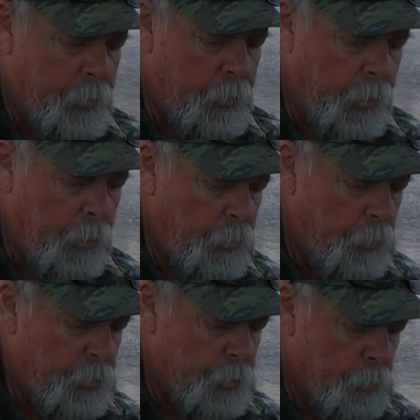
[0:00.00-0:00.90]
that I can
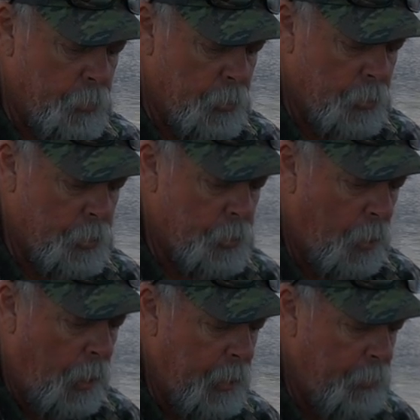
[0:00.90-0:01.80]
use some
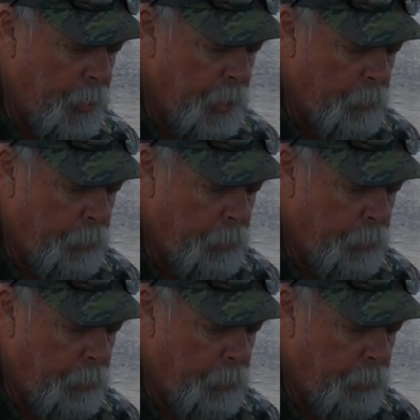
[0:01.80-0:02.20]
slightly bigger